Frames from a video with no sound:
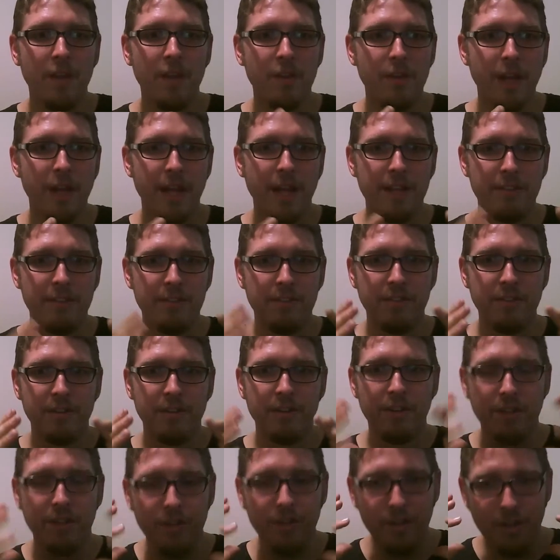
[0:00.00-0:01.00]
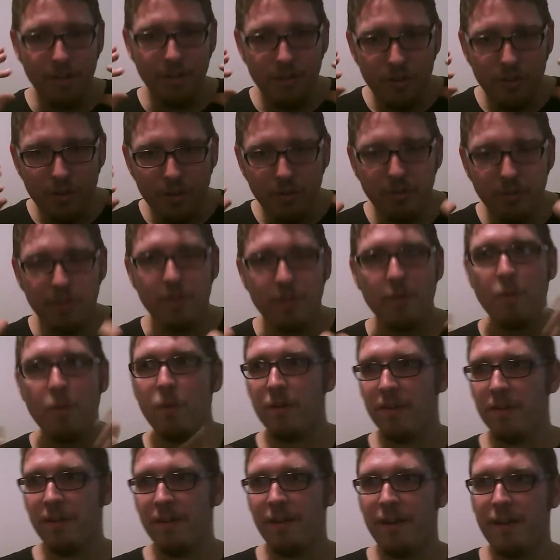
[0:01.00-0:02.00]
you can use
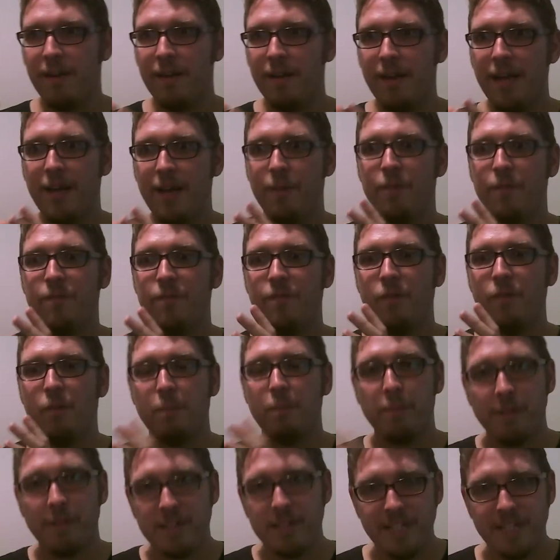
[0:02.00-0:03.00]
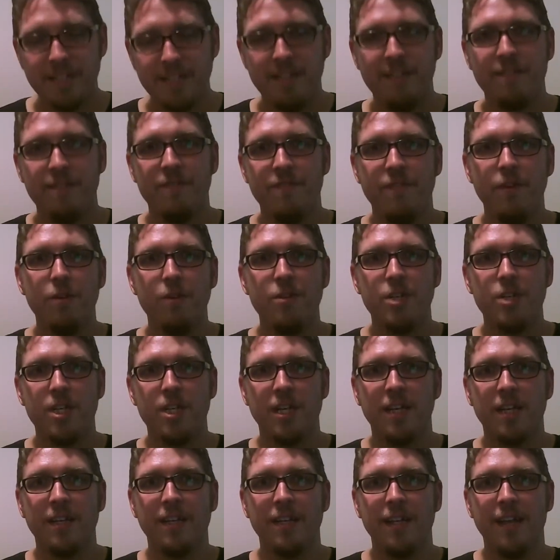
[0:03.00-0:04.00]
thought for predicting the
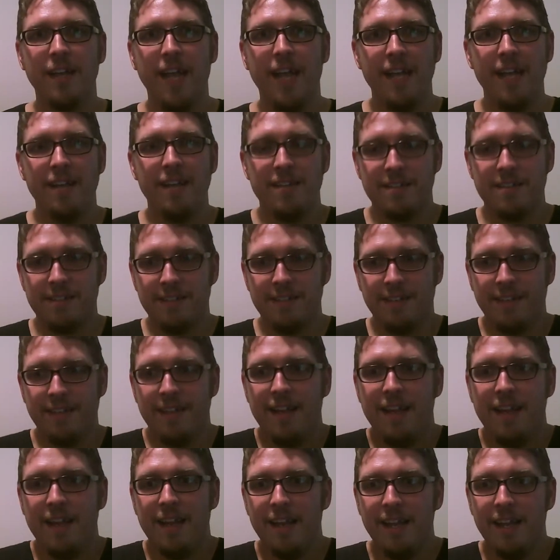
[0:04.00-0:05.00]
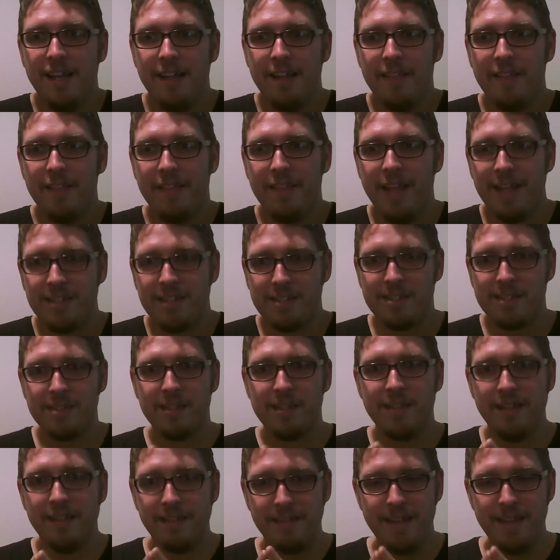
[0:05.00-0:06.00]
future, and
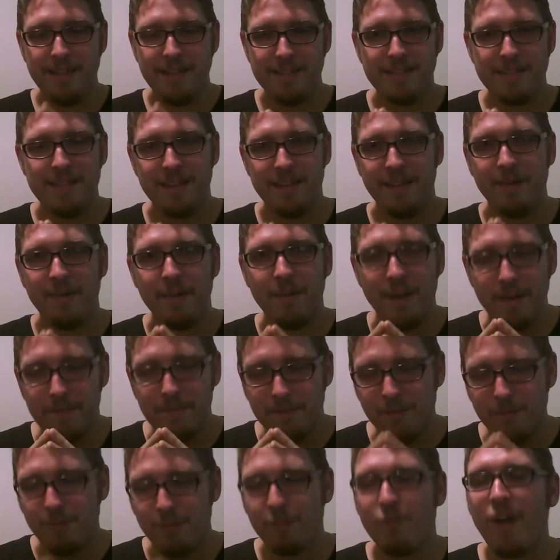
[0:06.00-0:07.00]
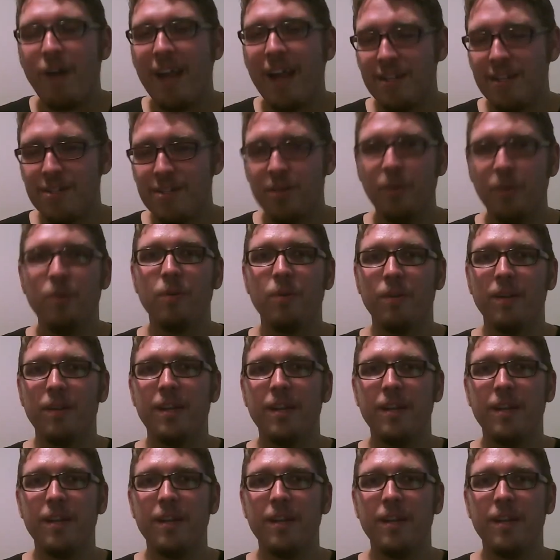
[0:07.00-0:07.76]
that's a great tool.